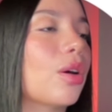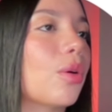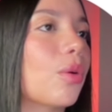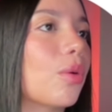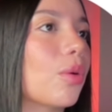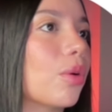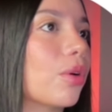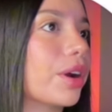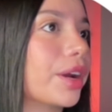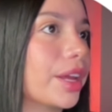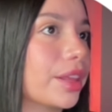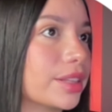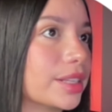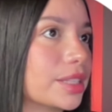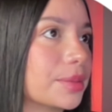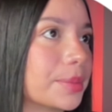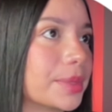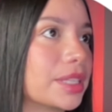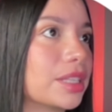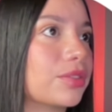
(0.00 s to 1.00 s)
or in
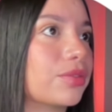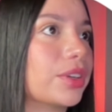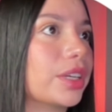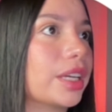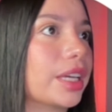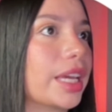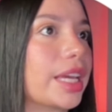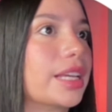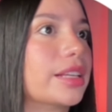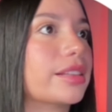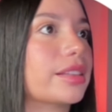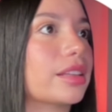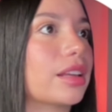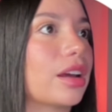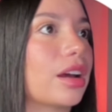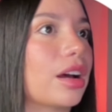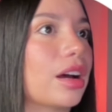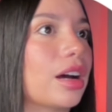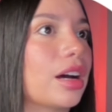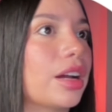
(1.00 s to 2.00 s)
this specific case,
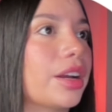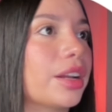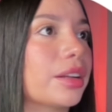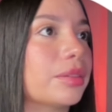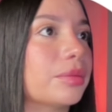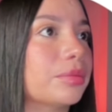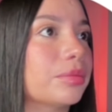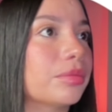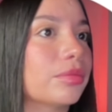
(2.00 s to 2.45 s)
a